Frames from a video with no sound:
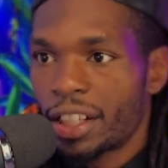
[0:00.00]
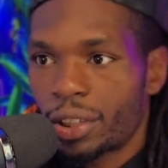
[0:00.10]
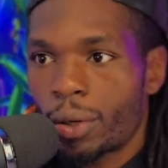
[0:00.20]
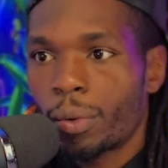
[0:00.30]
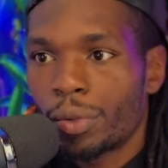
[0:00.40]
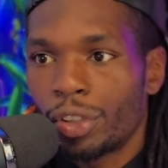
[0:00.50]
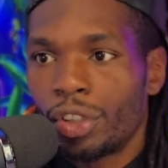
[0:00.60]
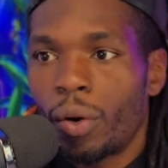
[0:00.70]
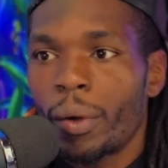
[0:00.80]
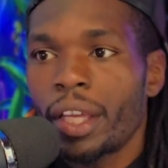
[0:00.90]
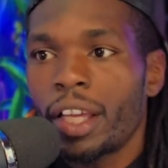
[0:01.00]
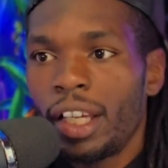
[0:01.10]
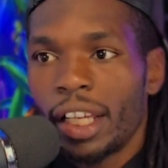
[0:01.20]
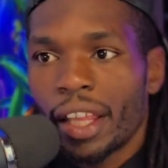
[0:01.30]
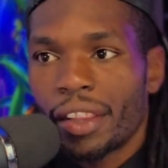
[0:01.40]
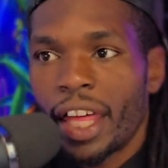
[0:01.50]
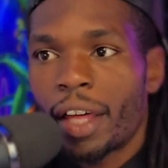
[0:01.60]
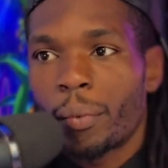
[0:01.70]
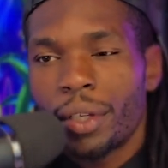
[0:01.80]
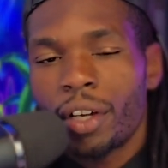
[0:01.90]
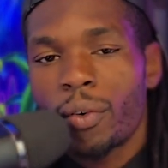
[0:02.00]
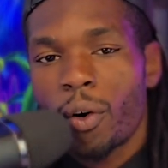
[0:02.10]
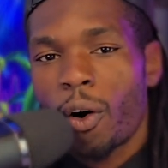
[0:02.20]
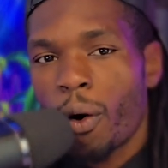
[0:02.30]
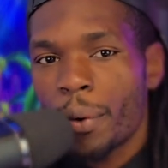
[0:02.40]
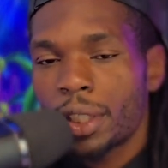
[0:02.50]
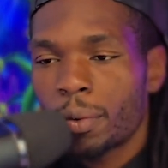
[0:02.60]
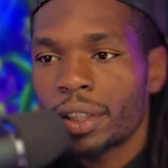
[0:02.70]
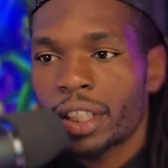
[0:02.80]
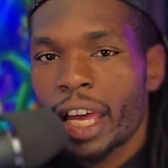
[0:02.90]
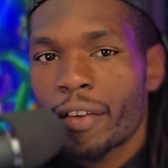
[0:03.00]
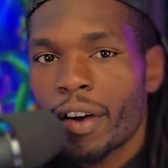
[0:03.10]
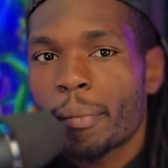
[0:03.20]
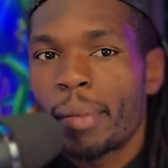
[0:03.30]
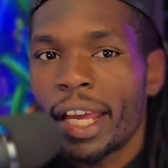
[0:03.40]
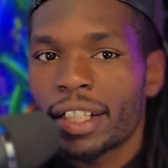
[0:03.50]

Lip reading: So knowing that we don't always want to have our